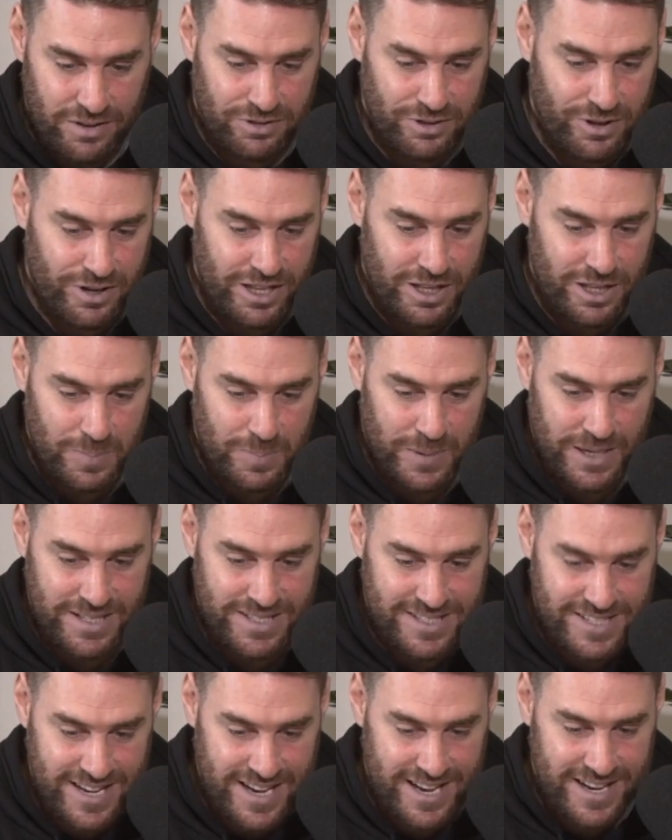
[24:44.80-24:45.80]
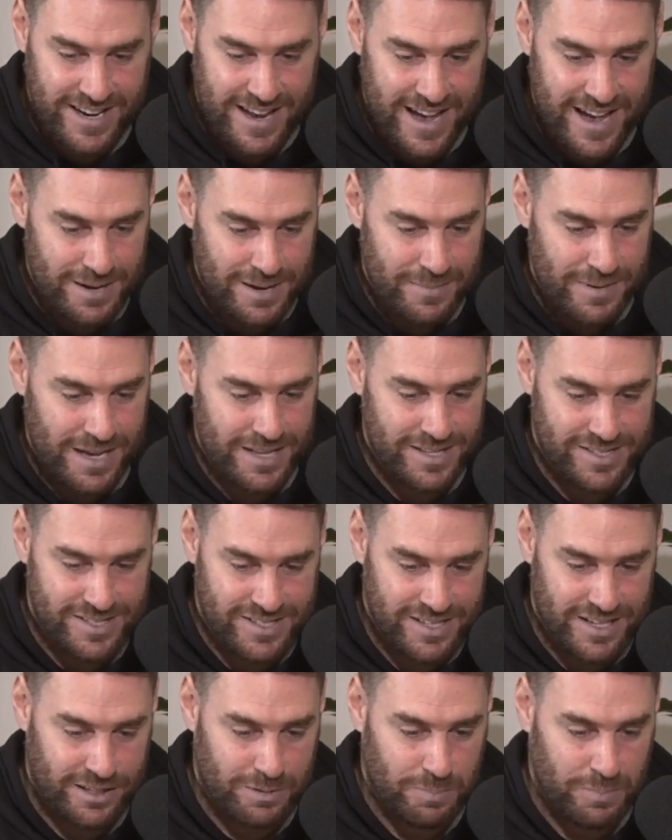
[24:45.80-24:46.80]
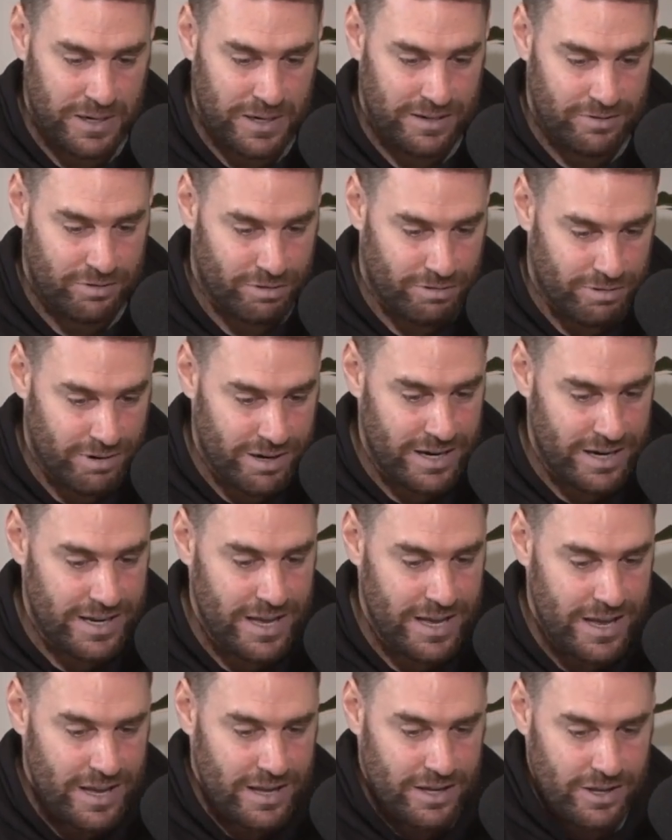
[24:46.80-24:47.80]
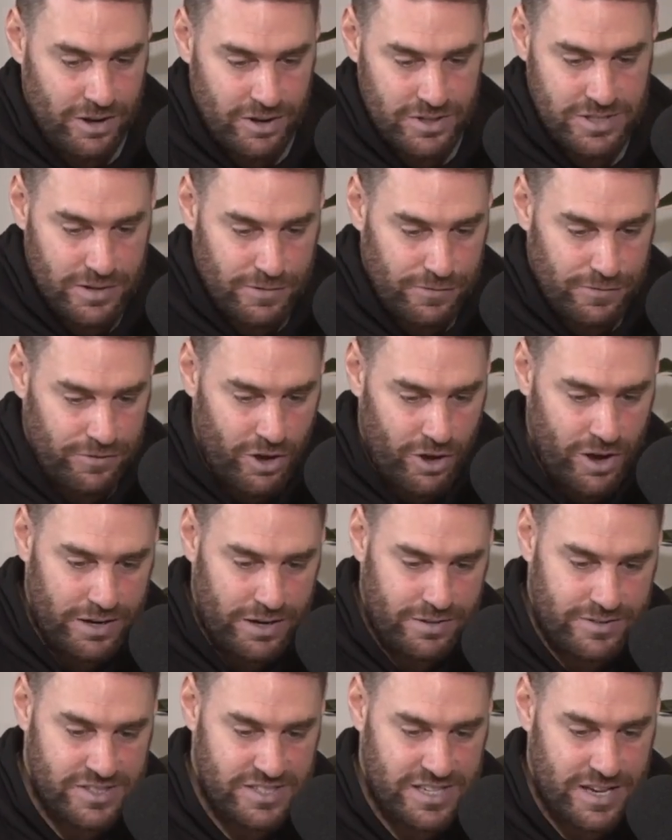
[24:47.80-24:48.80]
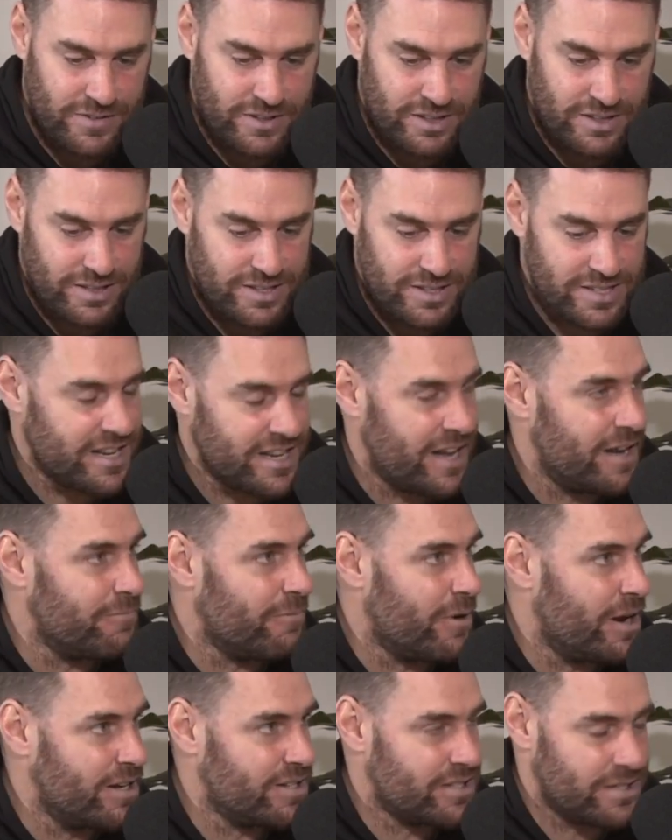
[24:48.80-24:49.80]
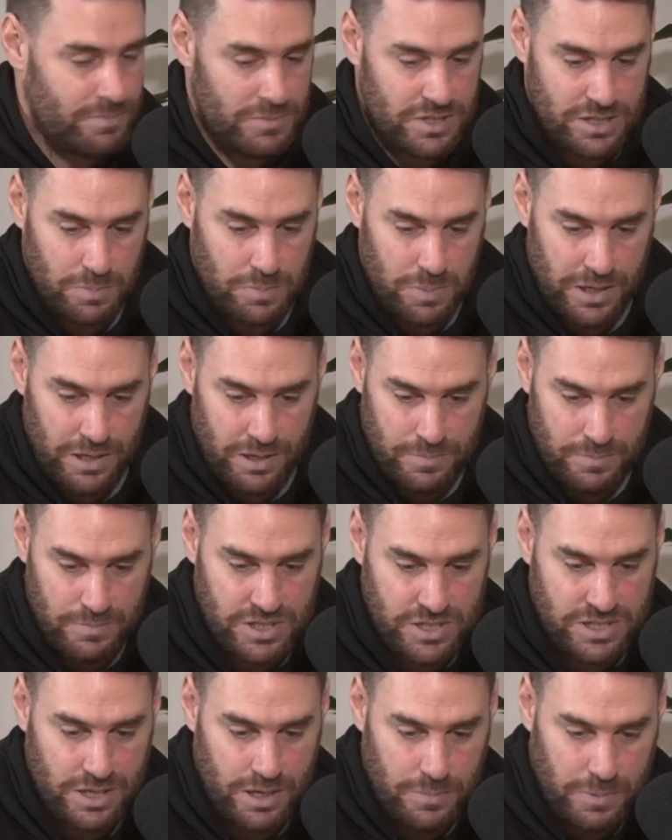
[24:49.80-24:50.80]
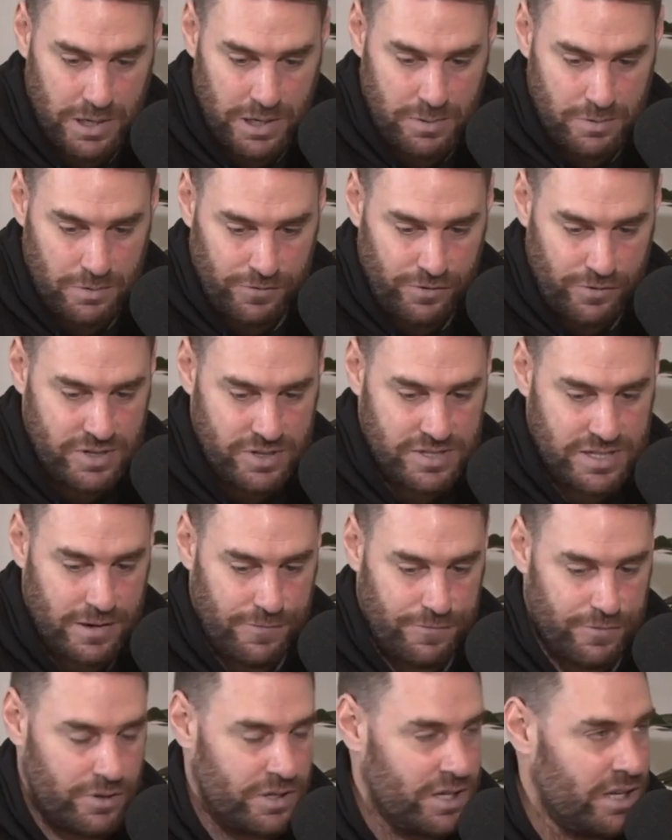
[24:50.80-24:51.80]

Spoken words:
13th, beaten 10. Animate 6th, beaten 3. Constant Flight 7th in the same race, and Mr. Dependable first up for a